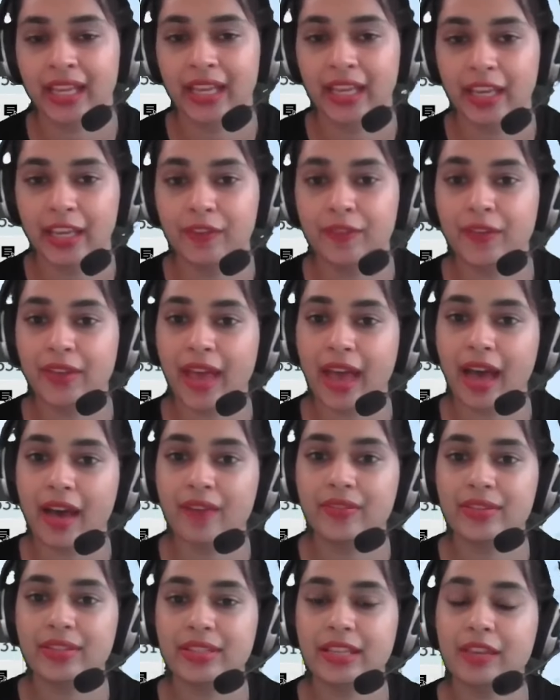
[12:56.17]
If you
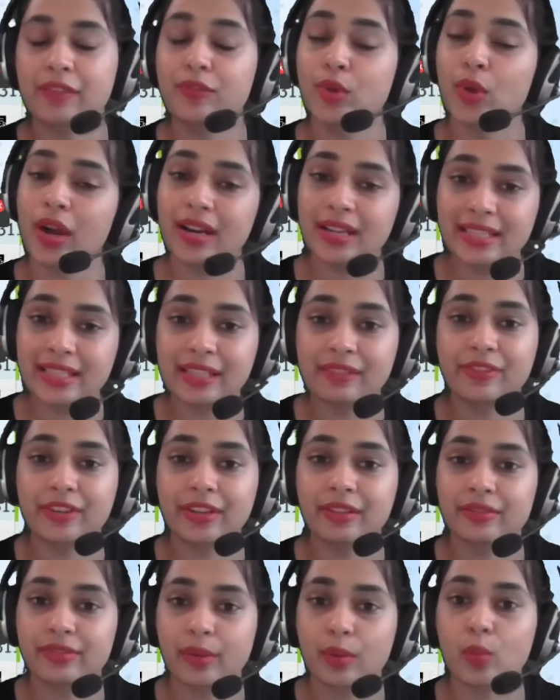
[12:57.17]
have if you are
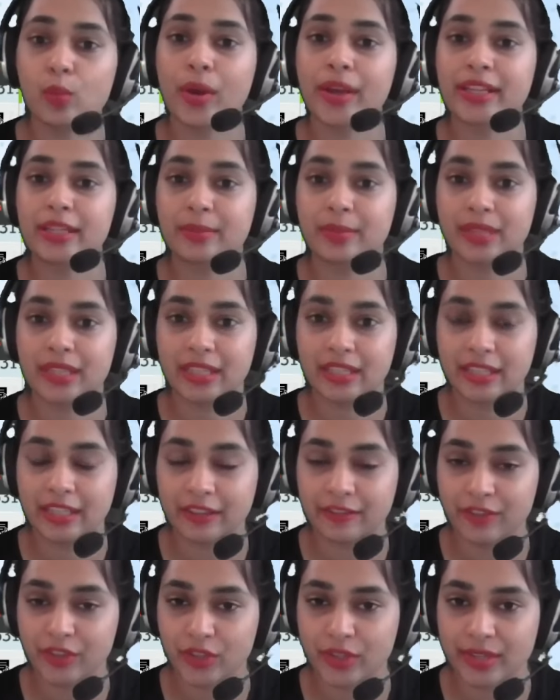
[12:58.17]
suffering from vitamin D
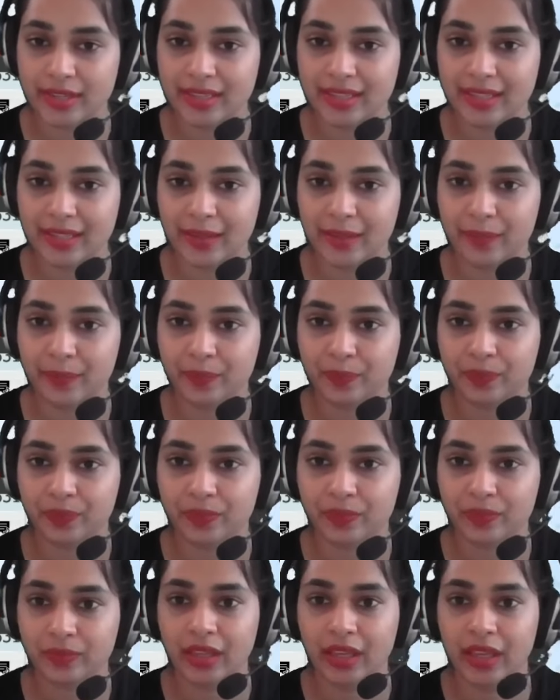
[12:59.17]
deficiency.
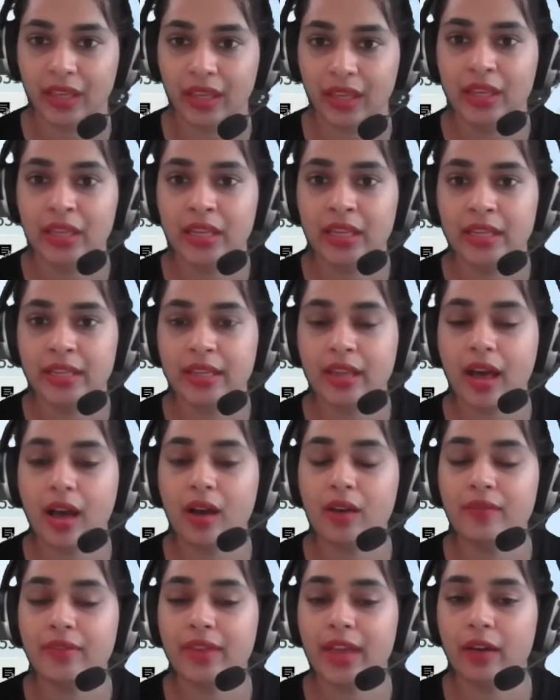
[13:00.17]

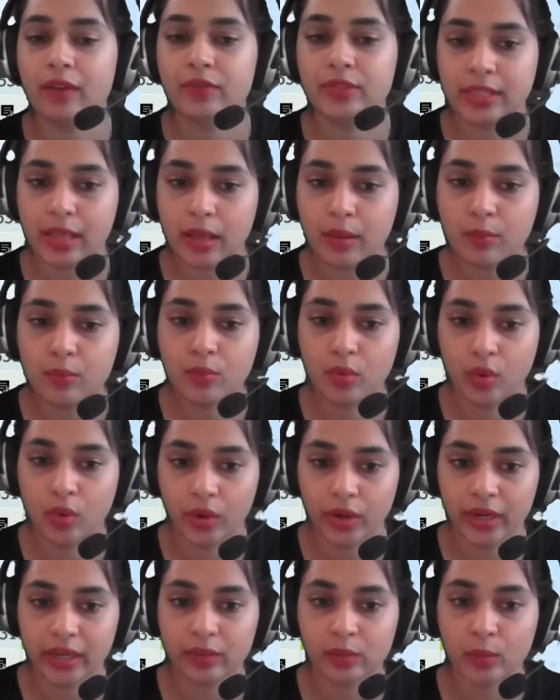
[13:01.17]
Now we have some
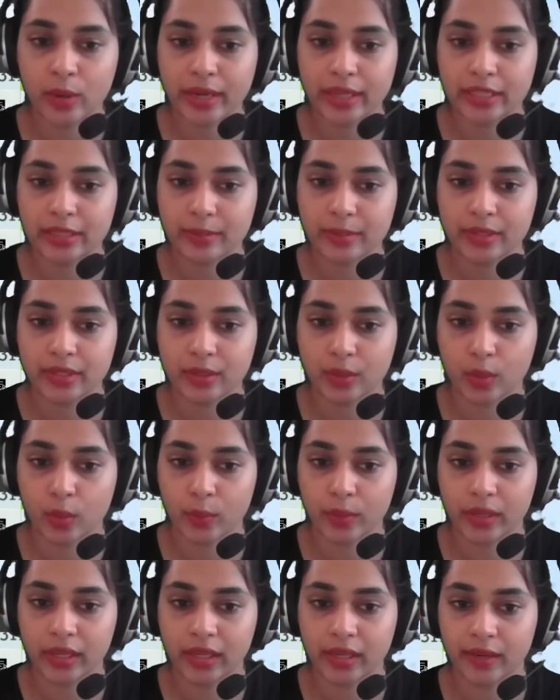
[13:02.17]
more vitamins
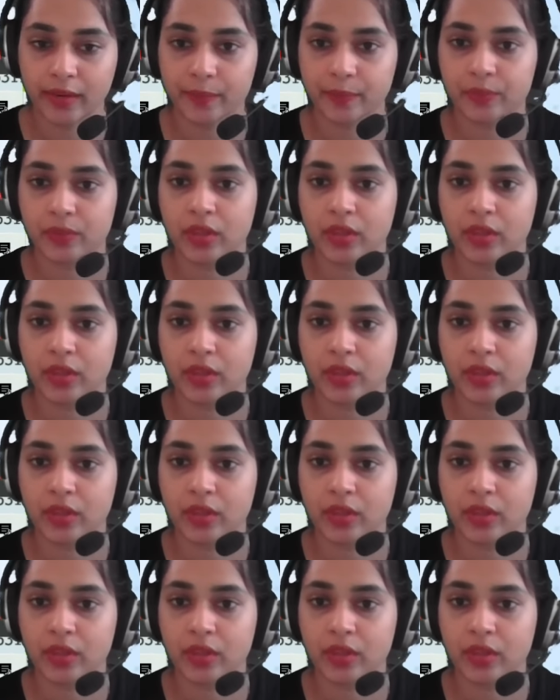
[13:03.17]
over here.